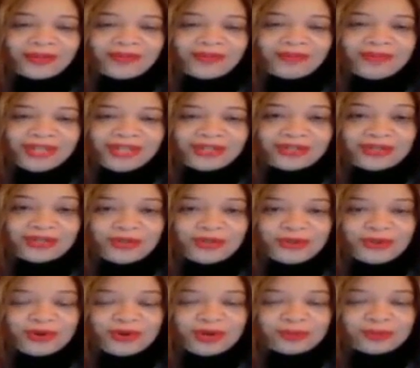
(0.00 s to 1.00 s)
Miss New
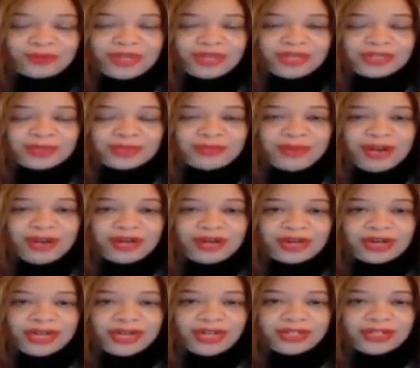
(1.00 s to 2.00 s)
York Plus
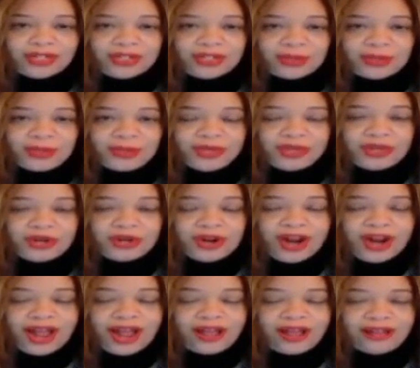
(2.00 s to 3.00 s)
America to be
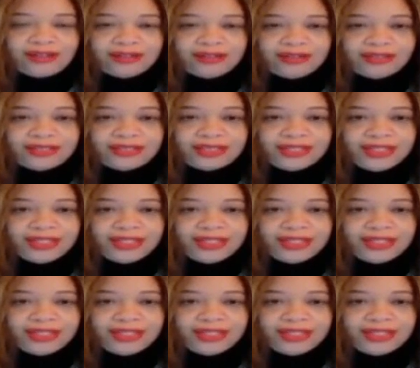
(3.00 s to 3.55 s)
crowned.